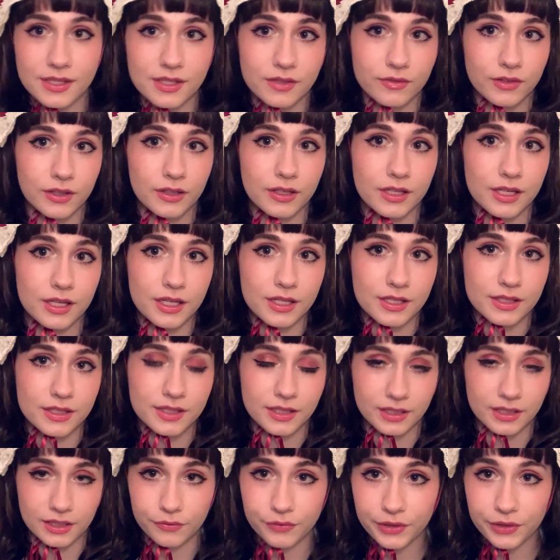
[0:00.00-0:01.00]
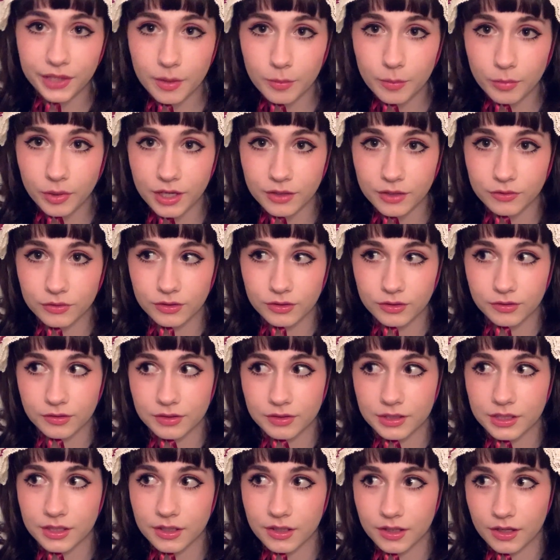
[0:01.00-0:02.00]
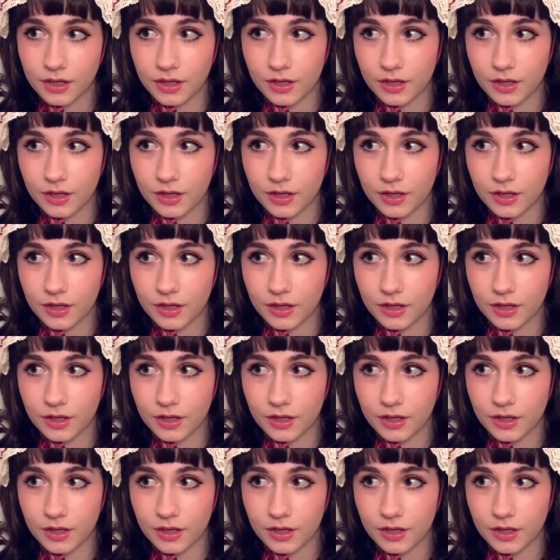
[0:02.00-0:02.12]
a very significant brand for Lolita,